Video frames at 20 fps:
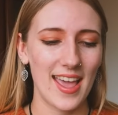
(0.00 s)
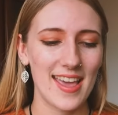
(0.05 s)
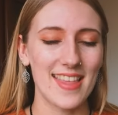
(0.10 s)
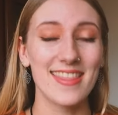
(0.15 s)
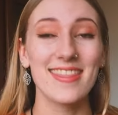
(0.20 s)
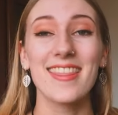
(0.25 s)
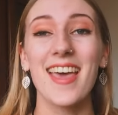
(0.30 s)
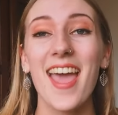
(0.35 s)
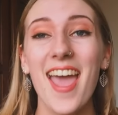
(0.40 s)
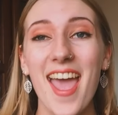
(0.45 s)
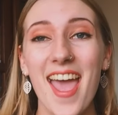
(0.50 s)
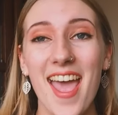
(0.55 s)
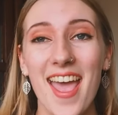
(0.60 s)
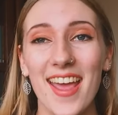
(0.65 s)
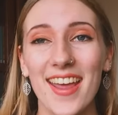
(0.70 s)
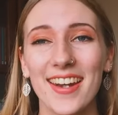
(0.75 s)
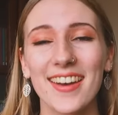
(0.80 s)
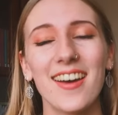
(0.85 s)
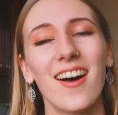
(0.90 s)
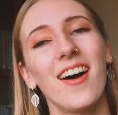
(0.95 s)
And
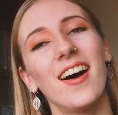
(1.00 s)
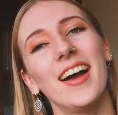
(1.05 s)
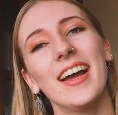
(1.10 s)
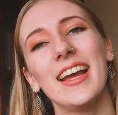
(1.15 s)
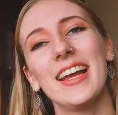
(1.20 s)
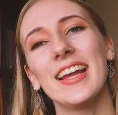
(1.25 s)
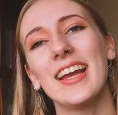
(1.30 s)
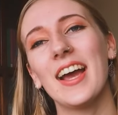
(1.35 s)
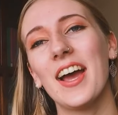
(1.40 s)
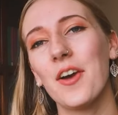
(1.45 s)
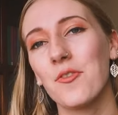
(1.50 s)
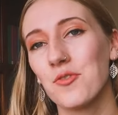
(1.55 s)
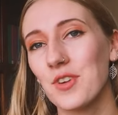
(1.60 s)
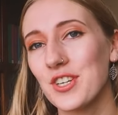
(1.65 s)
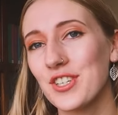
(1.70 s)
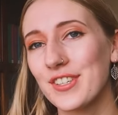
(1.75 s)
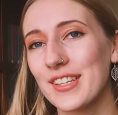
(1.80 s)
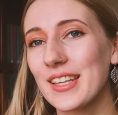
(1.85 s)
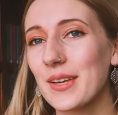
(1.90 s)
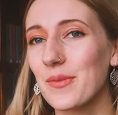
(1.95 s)
then I
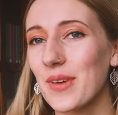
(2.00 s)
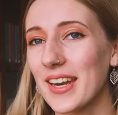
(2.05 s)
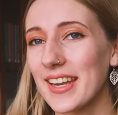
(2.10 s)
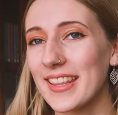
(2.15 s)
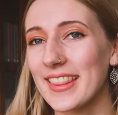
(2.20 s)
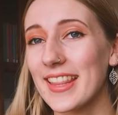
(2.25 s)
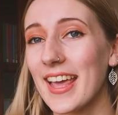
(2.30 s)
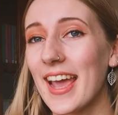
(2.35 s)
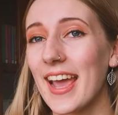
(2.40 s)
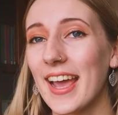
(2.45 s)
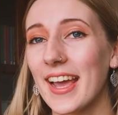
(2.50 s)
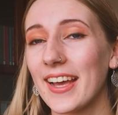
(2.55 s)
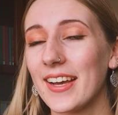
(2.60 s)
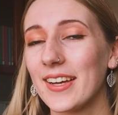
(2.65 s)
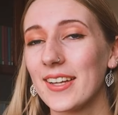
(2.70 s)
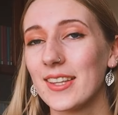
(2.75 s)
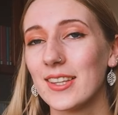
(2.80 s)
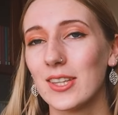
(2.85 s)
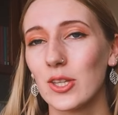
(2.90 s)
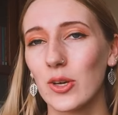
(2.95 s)
originally went in
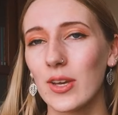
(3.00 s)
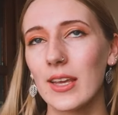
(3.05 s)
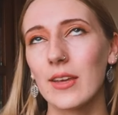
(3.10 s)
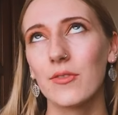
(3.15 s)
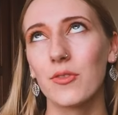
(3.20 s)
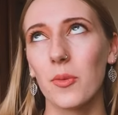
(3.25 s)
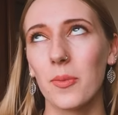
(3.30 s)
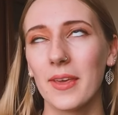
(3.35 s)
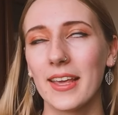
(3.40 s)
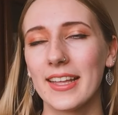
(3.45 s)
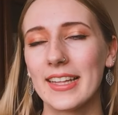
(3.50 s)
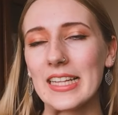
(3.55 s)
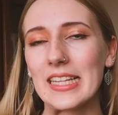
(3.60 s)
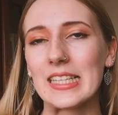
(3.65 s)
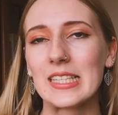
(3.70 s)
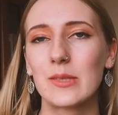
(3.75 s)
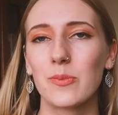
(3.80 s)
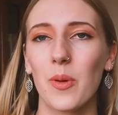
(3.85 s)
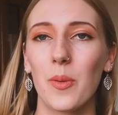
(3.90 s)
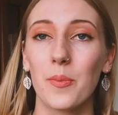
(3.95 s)
there looking for
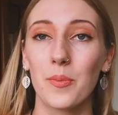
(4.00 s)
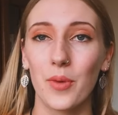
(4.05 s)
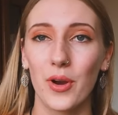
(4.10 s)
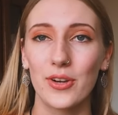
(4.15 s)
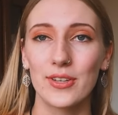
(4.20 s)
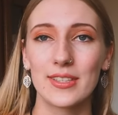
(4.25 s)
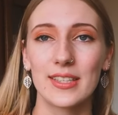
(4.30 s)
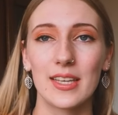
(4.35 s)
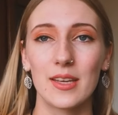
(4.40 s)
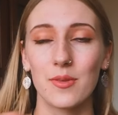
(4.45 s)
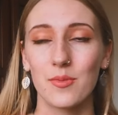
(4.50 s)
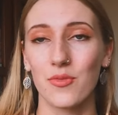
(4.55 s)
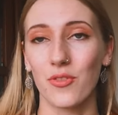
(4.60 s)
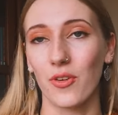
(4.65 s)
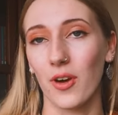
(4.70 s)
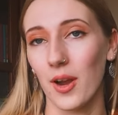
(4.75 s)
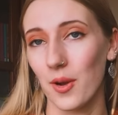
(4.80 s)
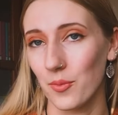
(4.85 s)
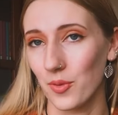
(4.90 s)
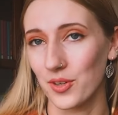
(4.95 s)
pins, but mostly
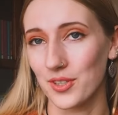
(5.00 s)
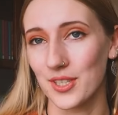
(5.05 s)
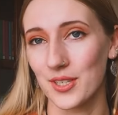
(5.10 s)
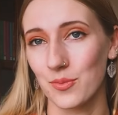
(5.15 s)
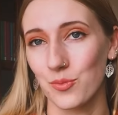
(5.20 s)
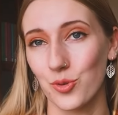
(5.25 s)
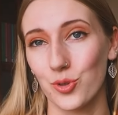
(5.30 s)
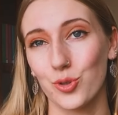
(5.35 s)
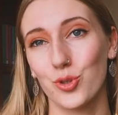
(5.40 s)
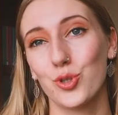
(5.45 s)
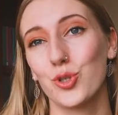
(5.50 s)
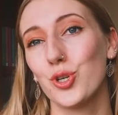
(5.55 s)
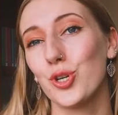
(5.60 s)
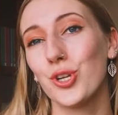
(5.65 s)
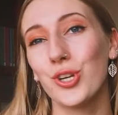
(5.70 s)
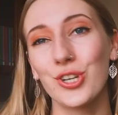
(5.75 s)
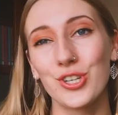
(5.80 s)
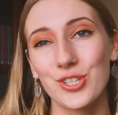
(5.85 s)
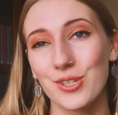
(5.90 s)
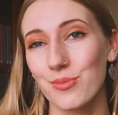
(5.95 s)
for I wanted more
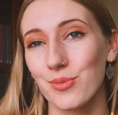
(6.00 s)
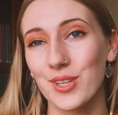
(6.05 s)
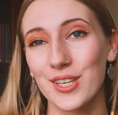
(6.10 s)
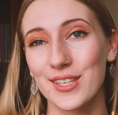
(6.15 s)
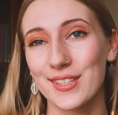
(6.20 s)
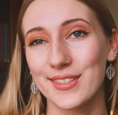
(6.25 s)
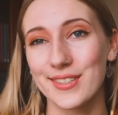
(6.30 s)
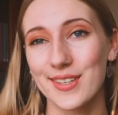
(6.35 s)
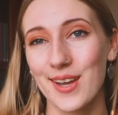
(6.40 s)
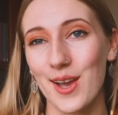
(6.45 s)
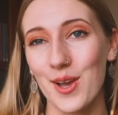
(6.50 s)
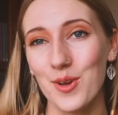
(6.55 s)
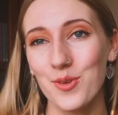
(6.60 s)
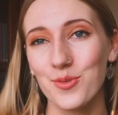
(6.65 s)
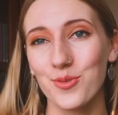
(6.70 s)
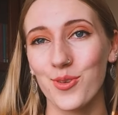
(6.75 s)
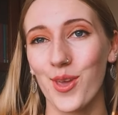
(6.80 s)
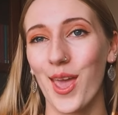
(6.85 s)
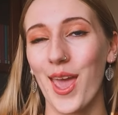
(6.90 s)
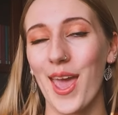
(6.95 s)
Studio Ghibli
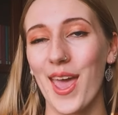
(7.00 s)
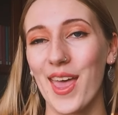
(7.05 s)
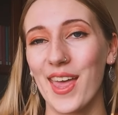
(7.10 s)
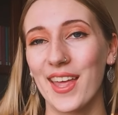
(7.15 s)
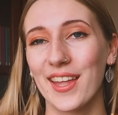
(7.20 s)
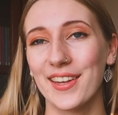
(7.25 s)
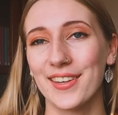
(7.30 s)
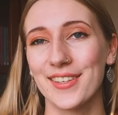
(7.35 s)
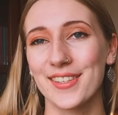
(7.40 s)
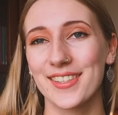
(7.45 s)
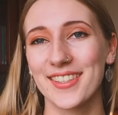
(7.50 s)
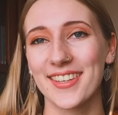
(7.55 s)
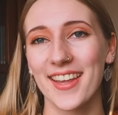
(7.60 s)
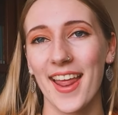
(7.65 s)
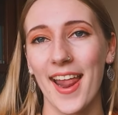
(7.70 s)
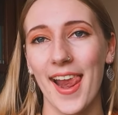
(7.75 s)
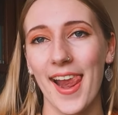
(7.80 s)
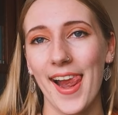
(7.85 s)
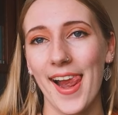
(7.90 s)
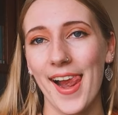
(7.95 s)
stuff, and
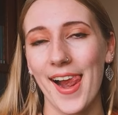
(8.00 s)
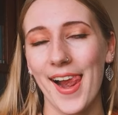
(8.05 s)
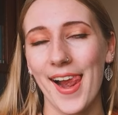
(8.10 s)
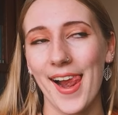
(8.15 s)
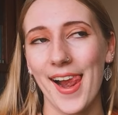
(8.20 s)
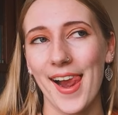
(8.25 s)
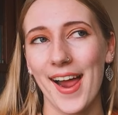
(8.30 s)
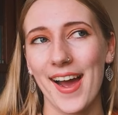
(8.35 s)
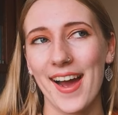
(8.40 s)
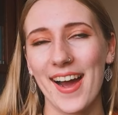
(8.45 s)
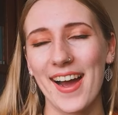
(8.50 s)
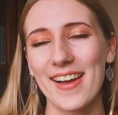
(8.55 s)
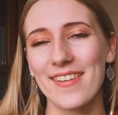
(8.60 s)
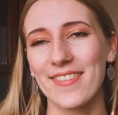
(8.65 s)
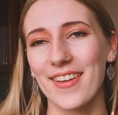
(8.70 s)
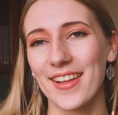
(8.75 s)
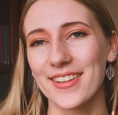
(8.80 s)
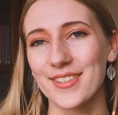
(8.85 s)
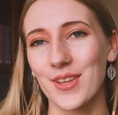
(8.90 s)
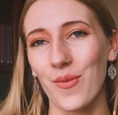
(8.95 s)
I
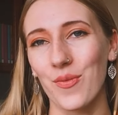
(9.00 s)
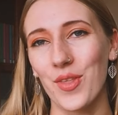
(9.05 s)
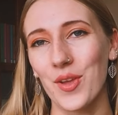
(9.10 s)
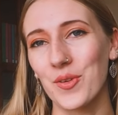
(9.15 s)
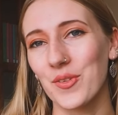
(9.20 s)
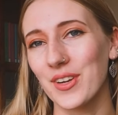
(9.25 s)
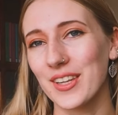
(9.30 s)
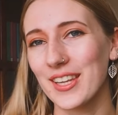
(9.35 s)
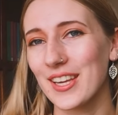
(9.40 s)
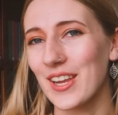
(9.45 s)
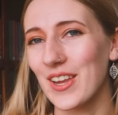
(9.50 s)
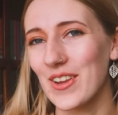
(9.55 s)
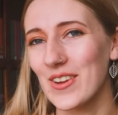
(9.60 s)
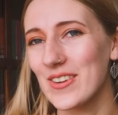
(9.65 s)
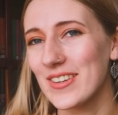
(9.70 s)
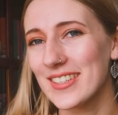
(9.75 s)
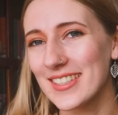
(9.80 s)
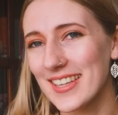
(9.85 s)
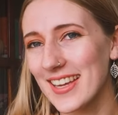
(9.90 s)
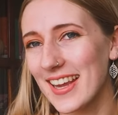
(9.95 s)
found something really
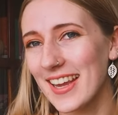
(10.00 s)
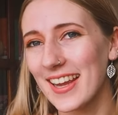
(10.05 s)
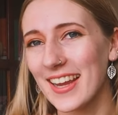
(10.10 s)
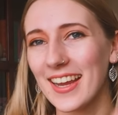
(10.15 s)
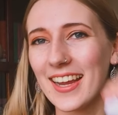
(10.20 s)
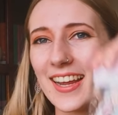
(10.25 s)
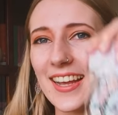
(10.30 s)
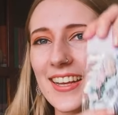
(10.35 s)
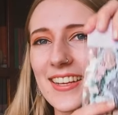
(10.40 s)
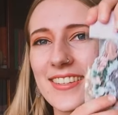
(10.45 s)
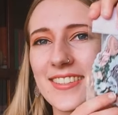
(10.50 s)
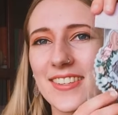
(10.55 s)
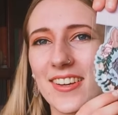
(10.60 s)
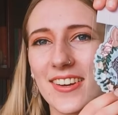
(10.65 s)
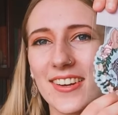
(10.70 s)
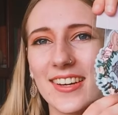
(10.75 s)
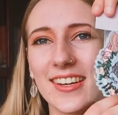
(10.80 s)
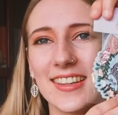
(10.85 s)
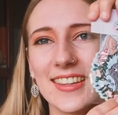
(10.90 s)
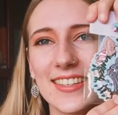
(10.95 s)
cute. So
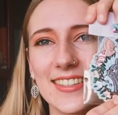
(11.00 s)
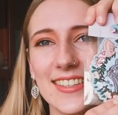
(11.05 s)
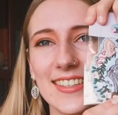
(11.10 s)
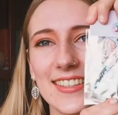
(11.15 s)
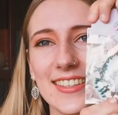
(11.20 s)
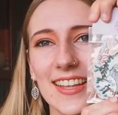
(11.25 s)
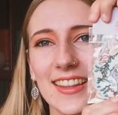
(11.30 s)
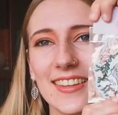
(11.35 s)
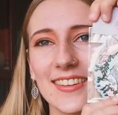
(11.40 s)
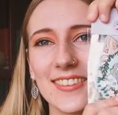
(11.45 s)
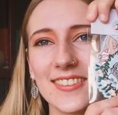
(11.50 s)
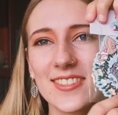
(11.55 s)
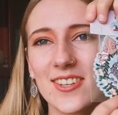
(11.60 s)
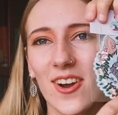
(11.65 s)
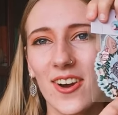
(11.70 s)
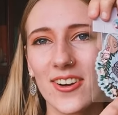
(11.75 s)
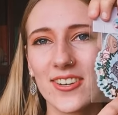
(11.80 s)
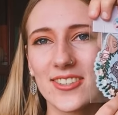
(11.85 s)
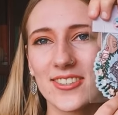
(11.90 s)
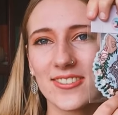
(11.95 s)
this is a little
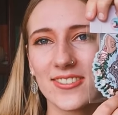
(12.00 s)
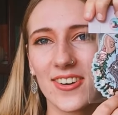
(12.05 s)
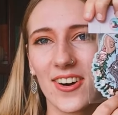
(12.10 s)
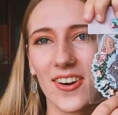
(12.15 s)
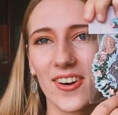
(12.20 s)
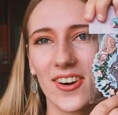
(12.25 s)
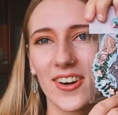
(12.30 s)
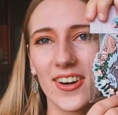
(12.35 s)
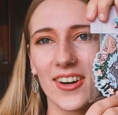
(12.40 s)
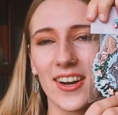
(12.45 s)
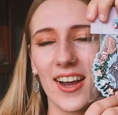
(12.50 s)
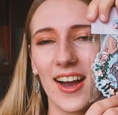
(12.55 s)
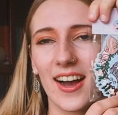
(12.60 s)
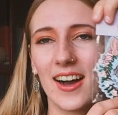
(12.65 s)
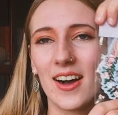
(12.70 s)
Totoro